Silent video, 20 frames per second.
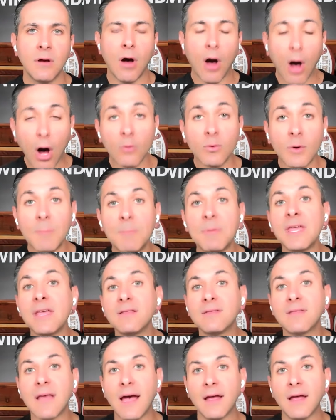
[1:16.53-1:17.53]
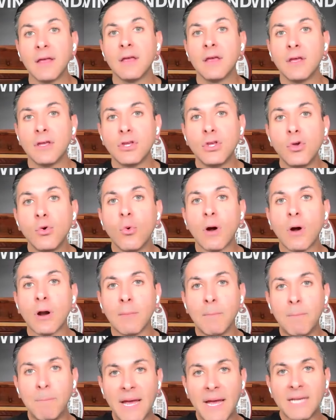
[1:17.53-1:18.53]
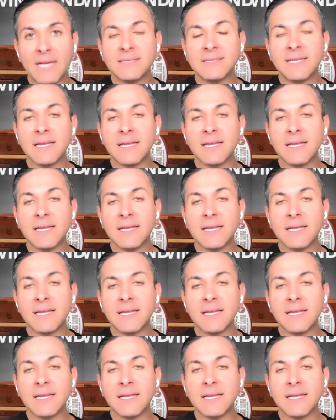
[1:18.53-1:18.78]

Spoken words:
I'll repeat that. You are best